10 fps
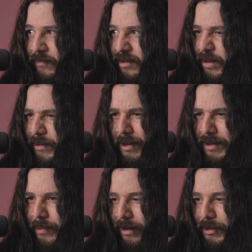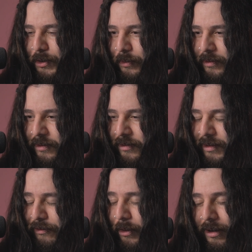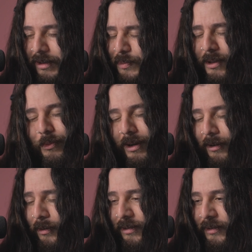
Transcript: Something else about it too. I forgot, it's been a while.